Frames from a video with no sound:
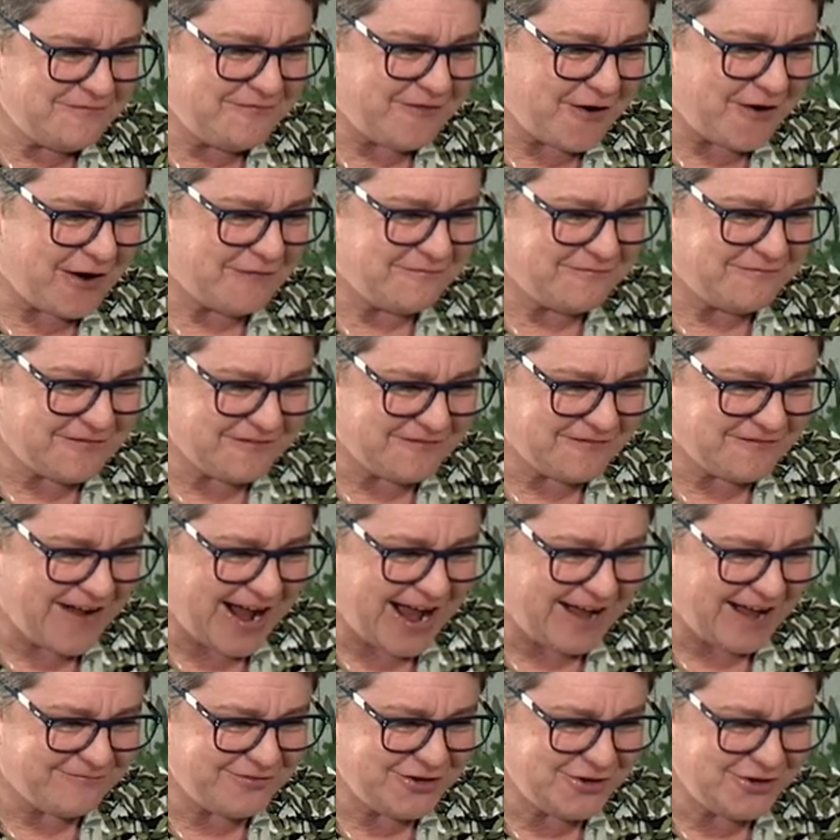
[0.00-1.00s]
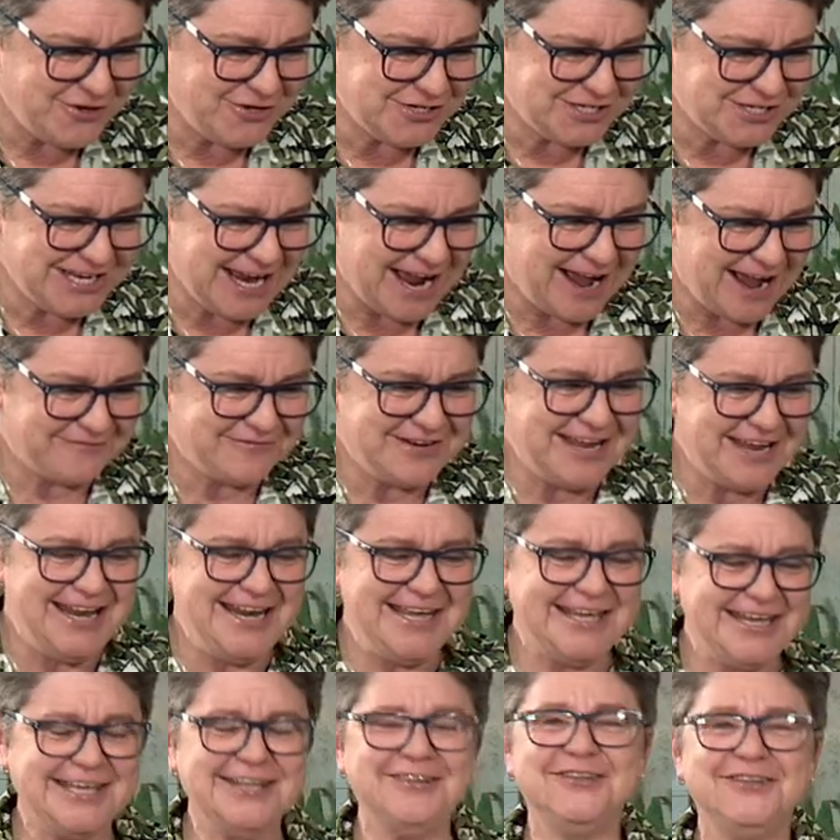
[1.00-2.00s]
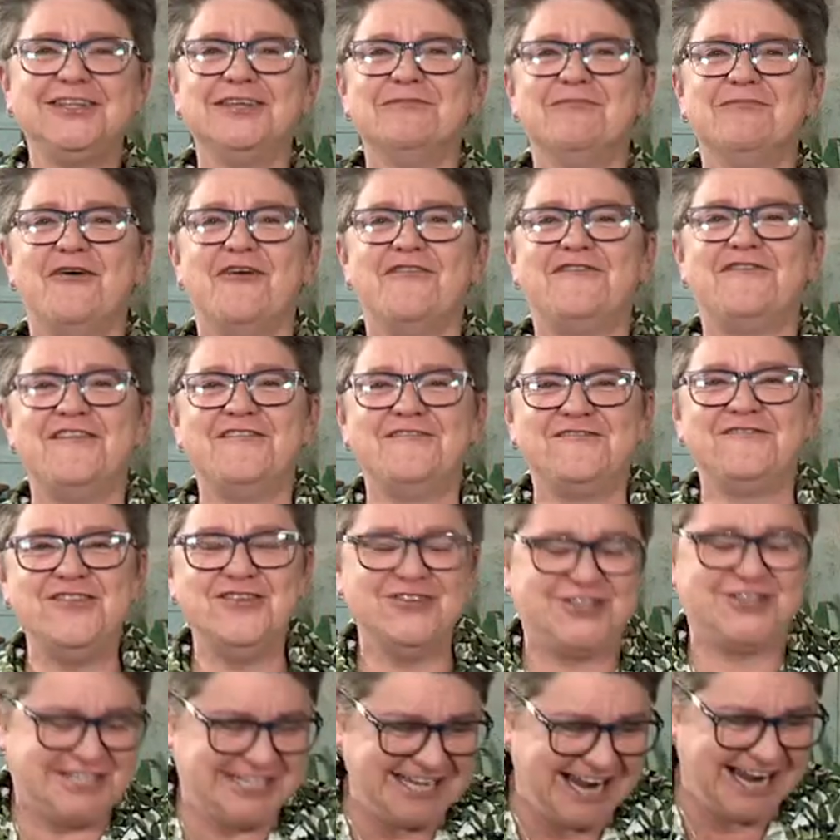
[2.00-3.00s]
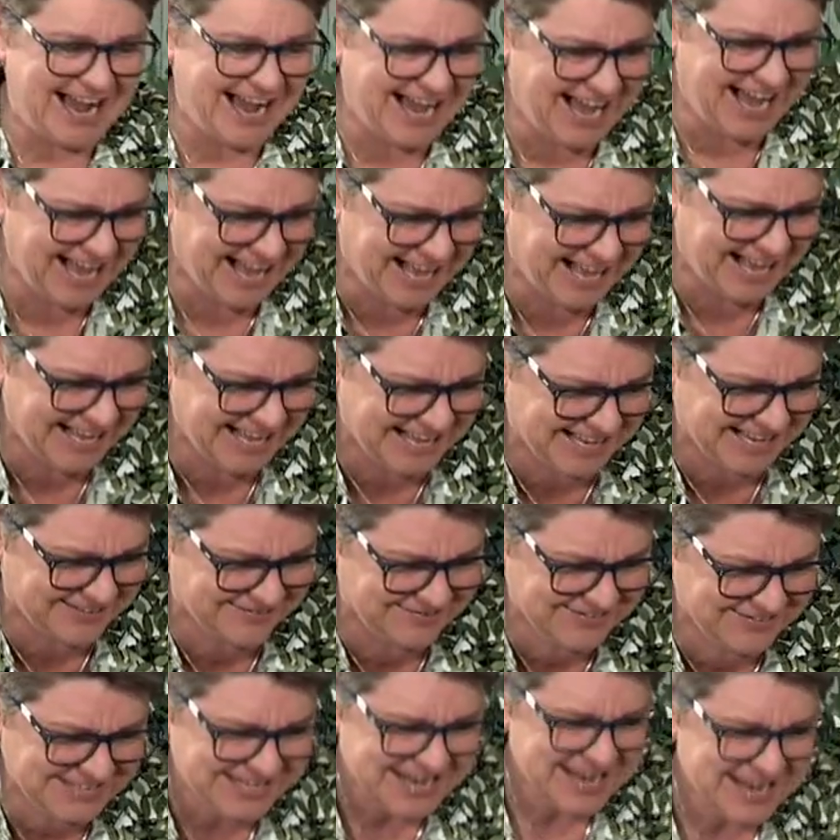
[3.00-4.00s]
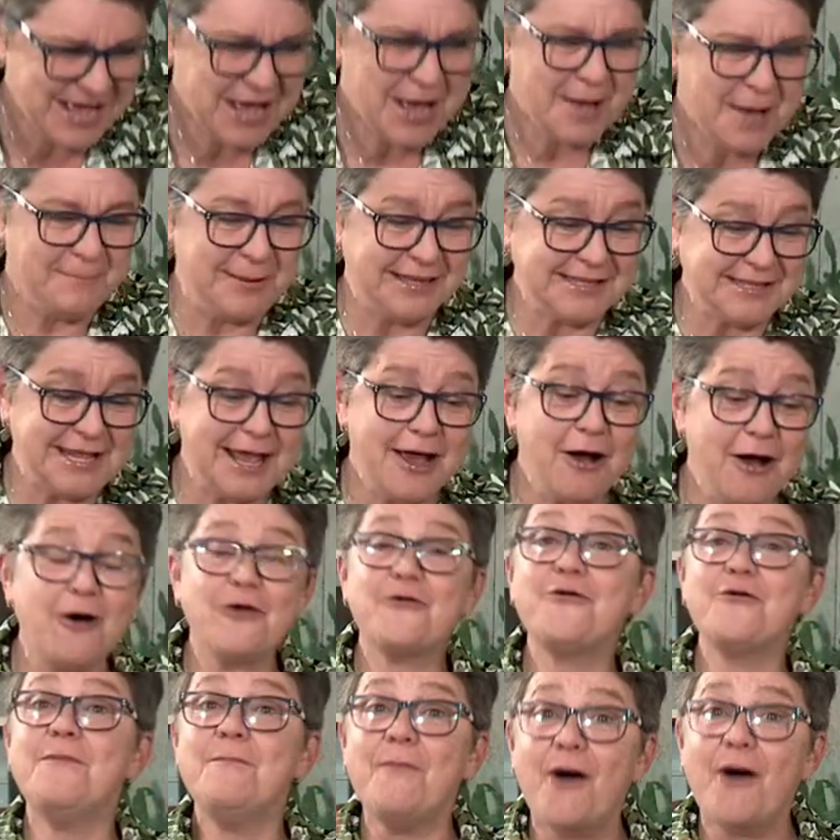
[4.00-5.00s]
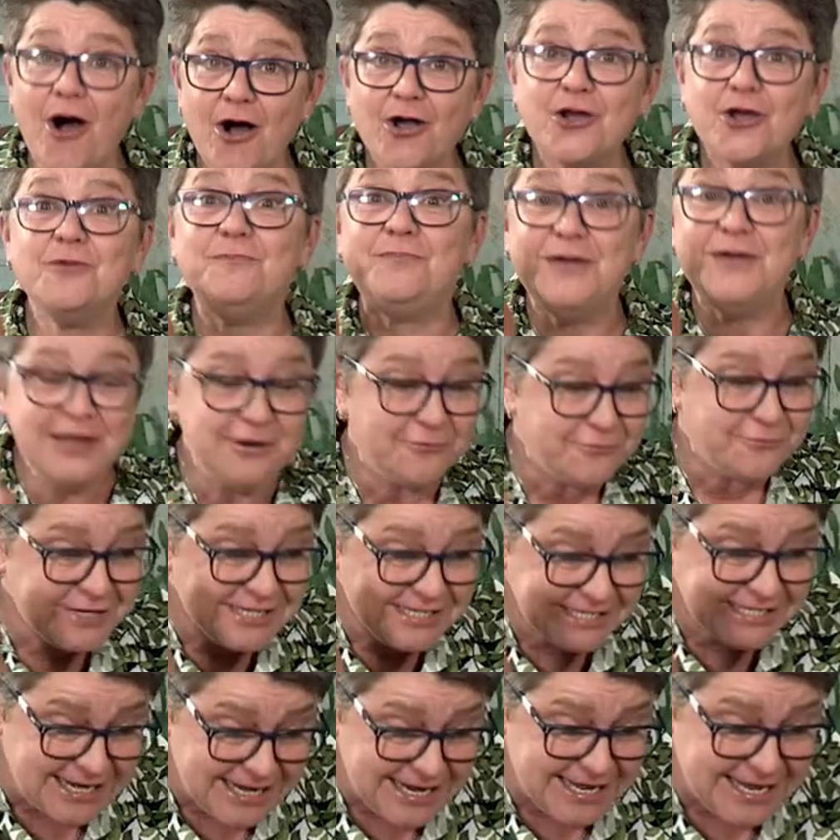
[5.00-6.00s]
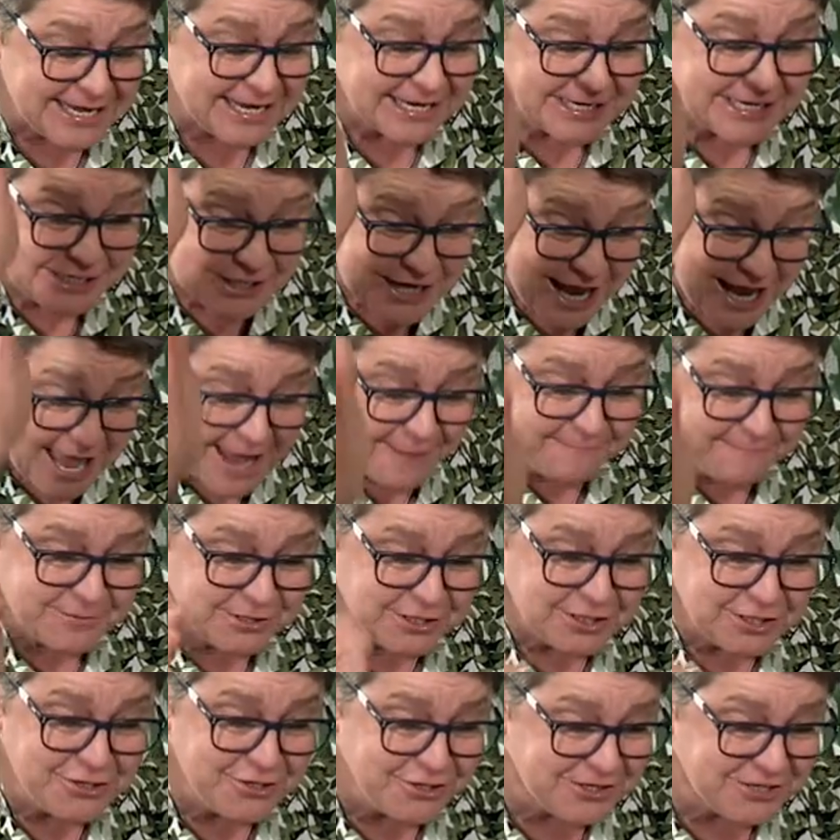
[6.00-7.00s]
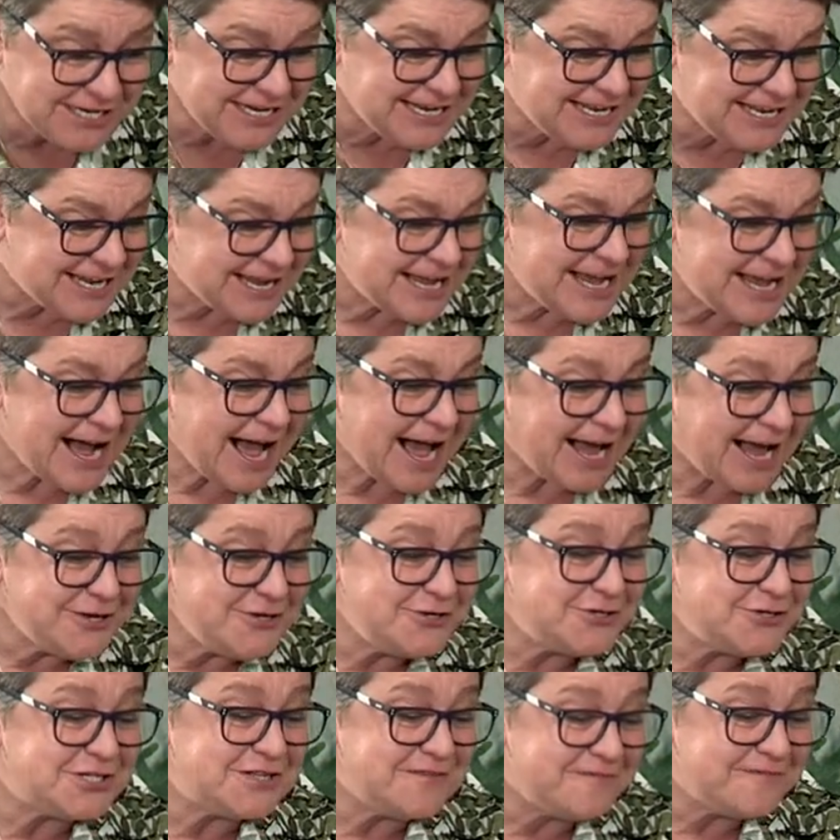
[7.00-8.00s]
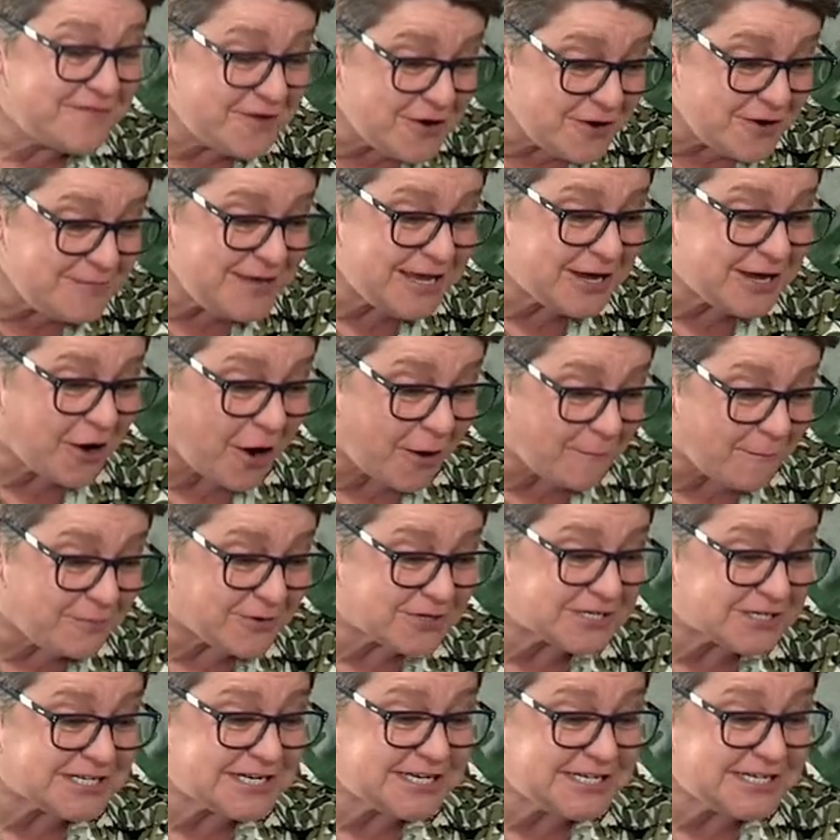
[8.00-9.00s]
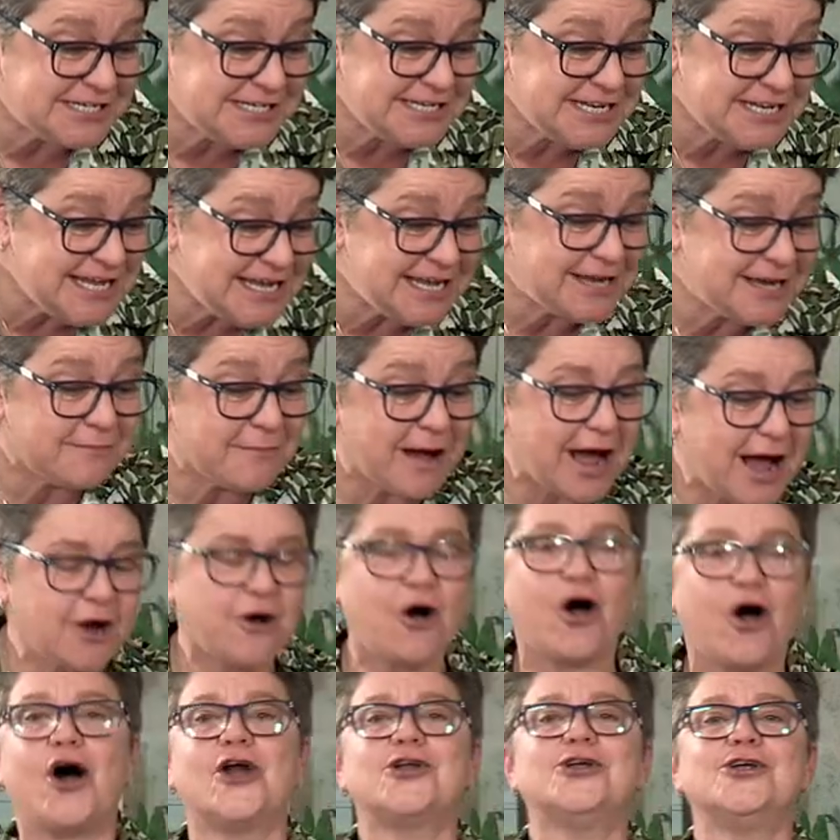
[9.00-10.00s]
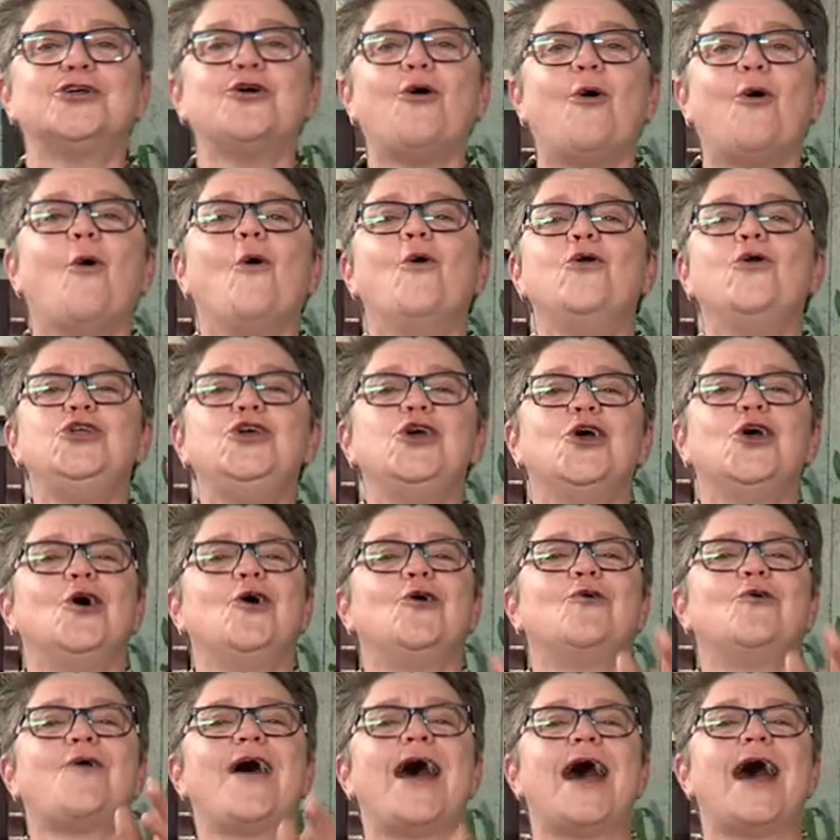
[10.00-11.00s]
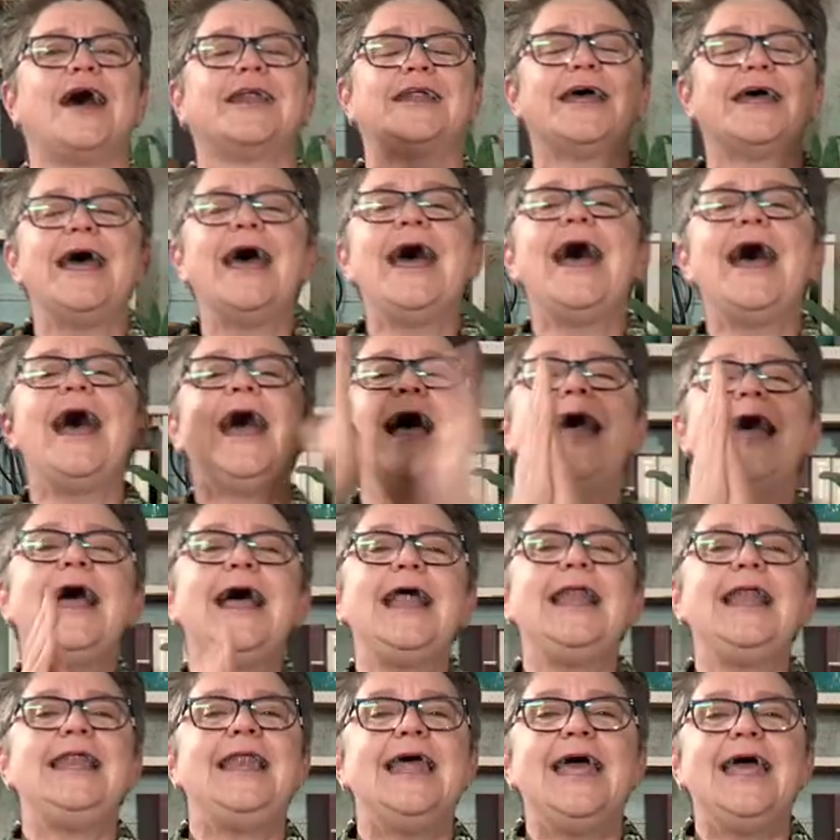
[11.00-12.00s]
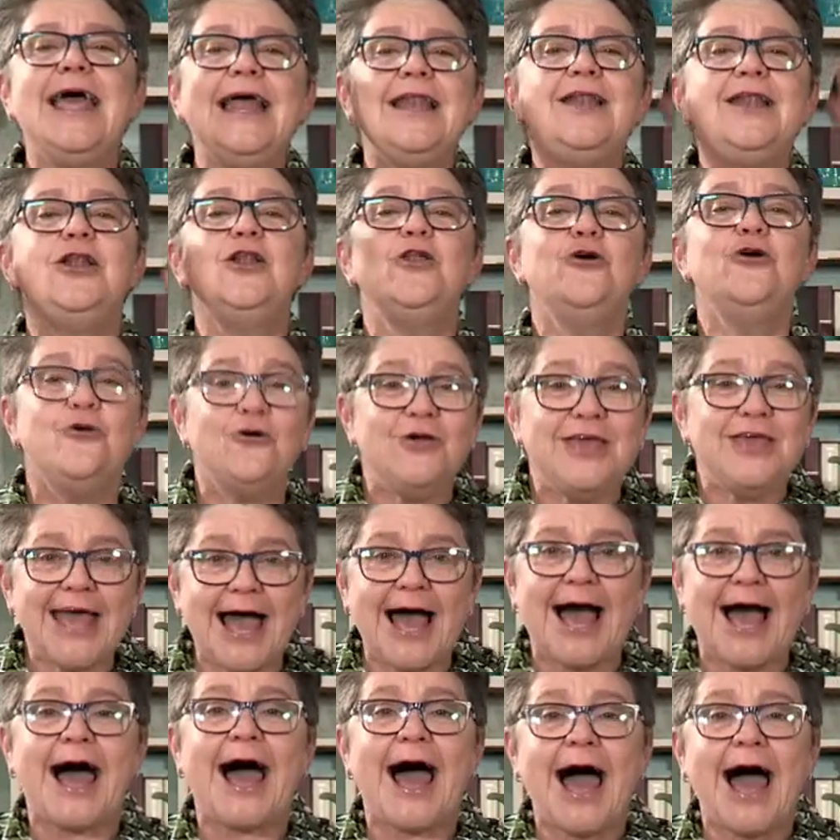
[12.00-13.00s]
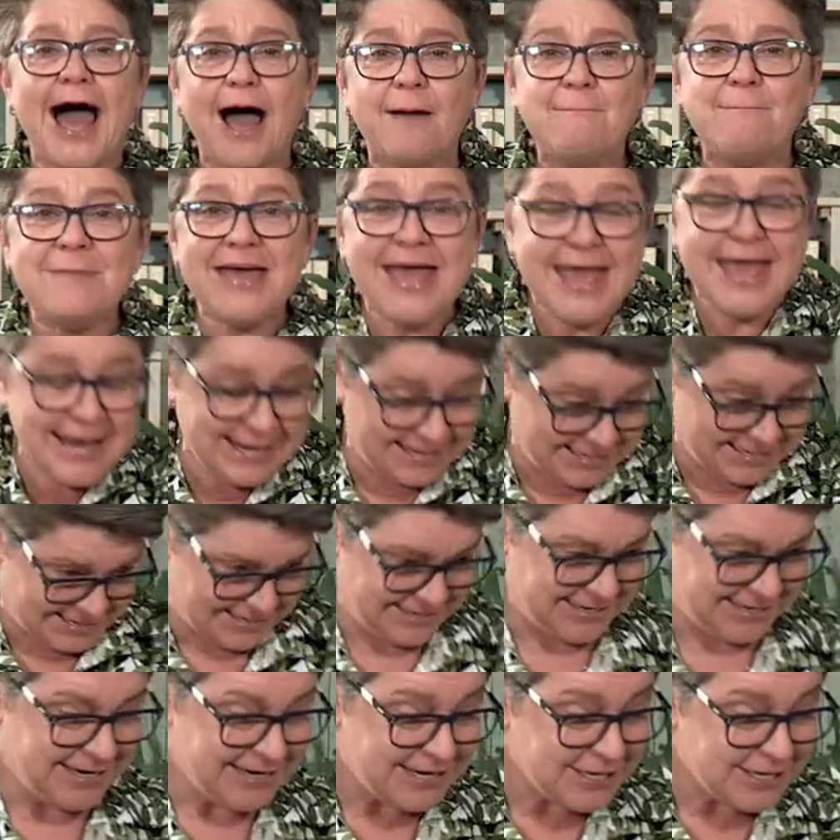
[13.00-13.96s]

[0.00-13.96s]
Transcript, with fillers: farm for five years now. I've nearly killed them off a few times, but they are remarkably resilient. Absolutely. I use the vermicompost and tea in my garden all year round. Hallelujah. Amen.